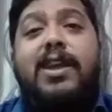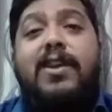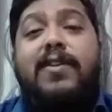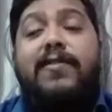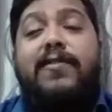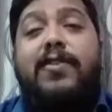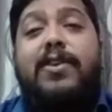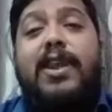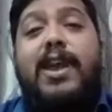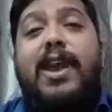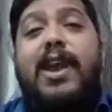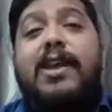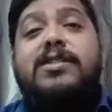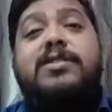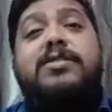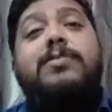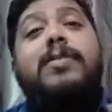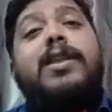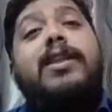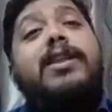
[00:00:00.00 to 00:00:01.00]
for
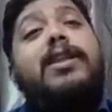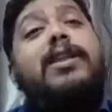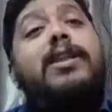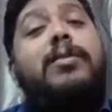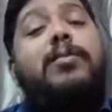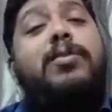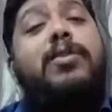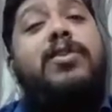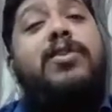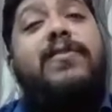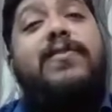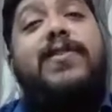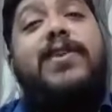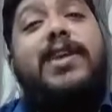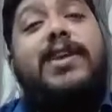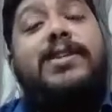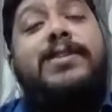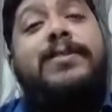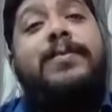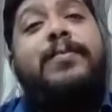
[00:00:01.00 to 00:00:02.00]
x many number of
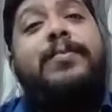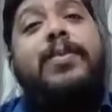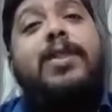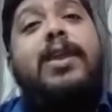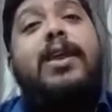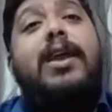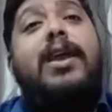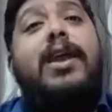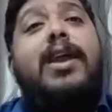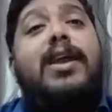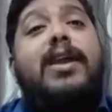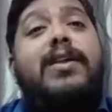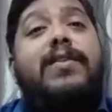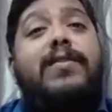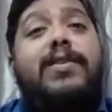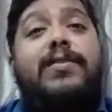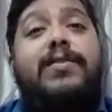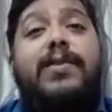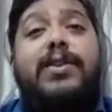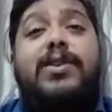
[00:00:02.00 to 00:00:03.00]
days.
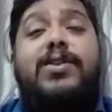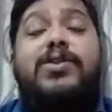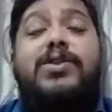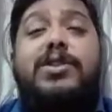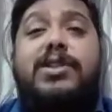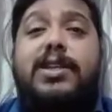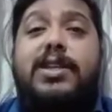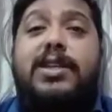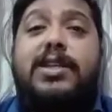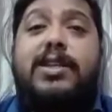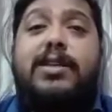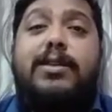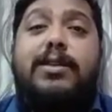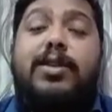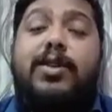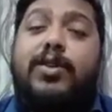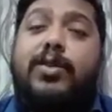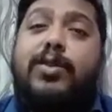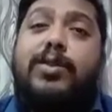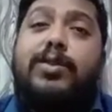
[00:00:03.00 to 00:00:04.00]
Even when you see the
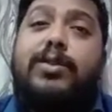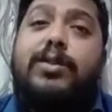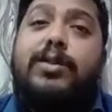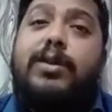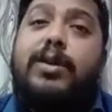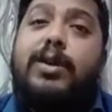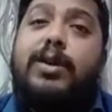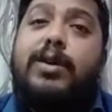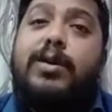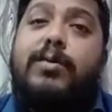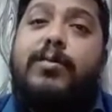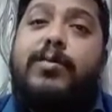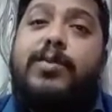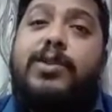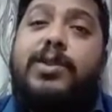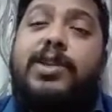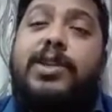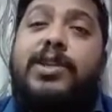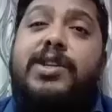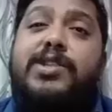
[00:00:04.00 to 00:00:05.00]

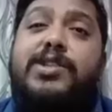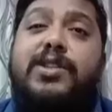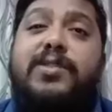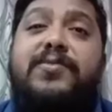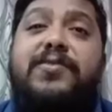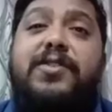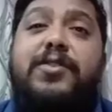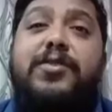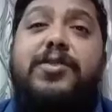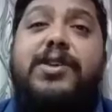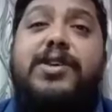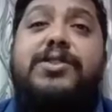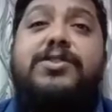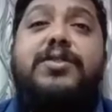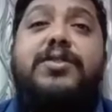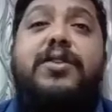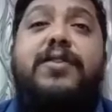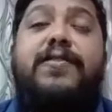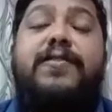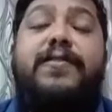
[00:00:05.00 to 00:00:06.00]
initial few days
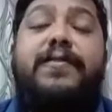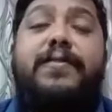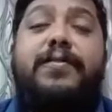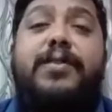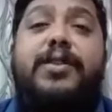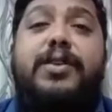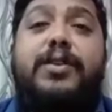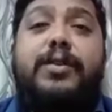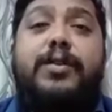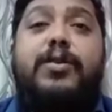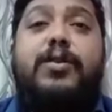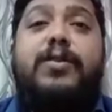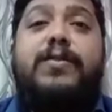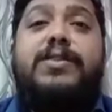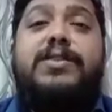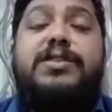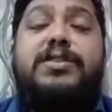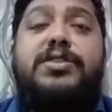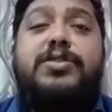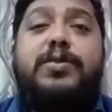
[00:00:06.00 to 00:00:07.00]
of the
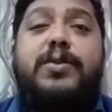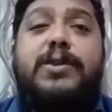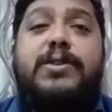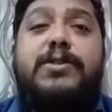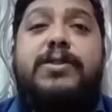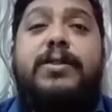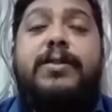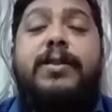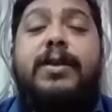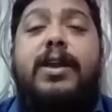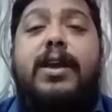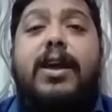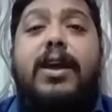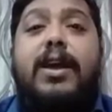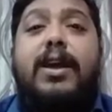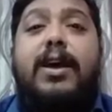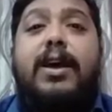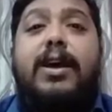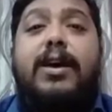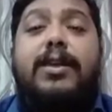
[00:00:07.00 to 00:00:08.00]
COVID situation,
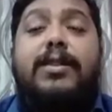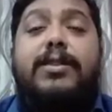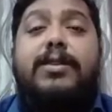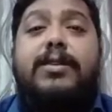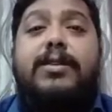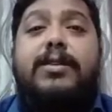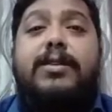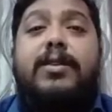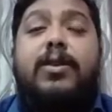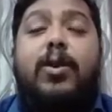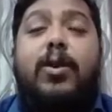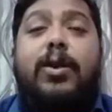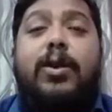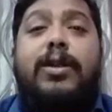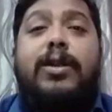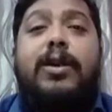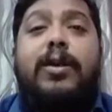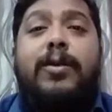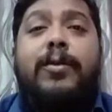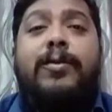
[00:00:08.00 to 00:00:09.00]
the
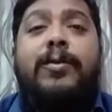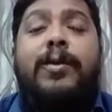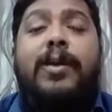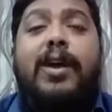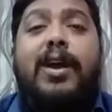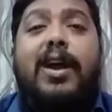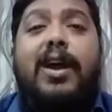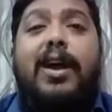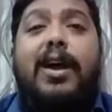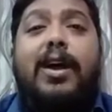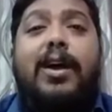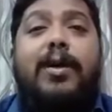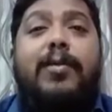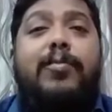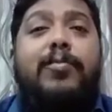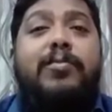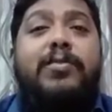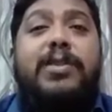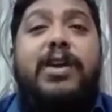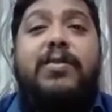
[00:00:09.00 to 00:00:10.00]
lockdown,
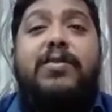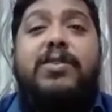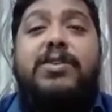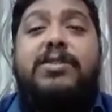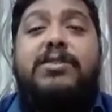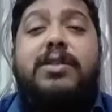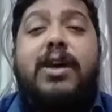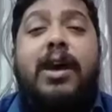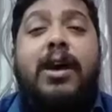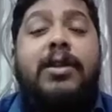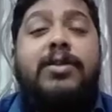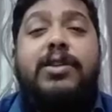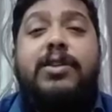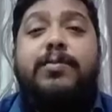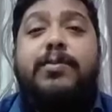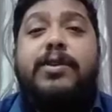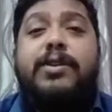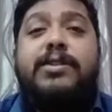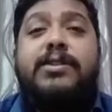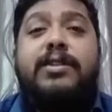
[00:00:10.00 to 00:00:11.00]
there was 100%,
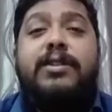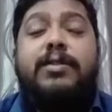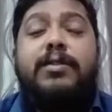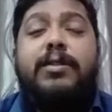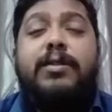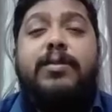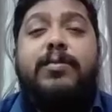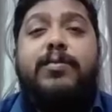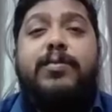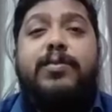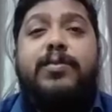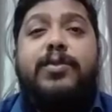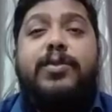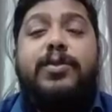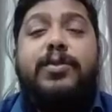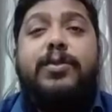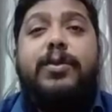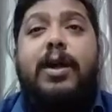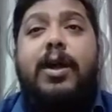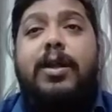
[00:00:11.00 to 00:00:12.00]

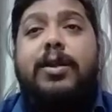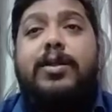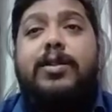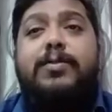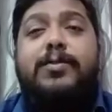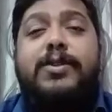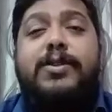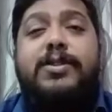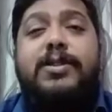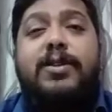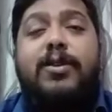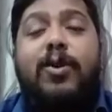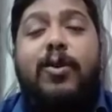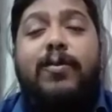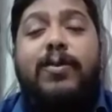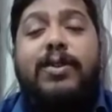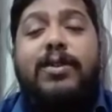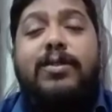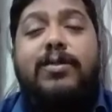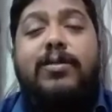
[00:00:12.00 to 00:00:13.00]
100%
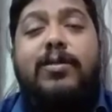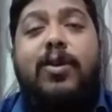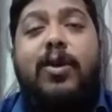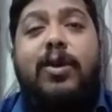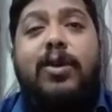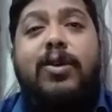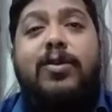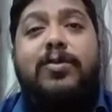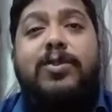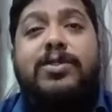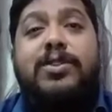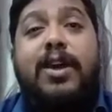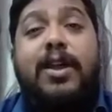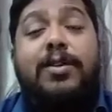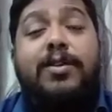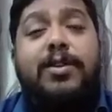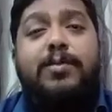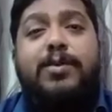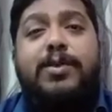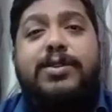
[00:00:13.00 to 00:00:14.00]
when the lockdown was
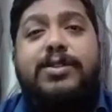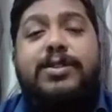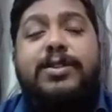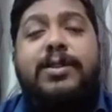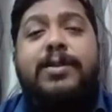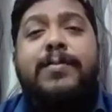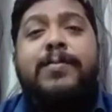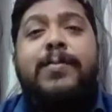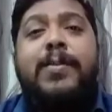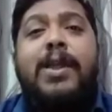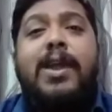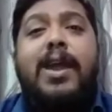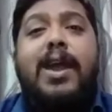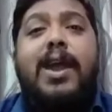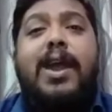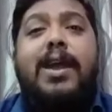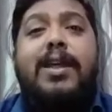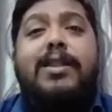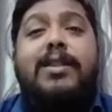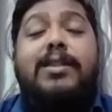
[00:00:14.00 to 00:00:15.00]
100%,
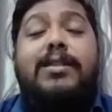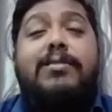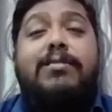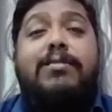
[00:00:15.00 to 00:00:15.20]
and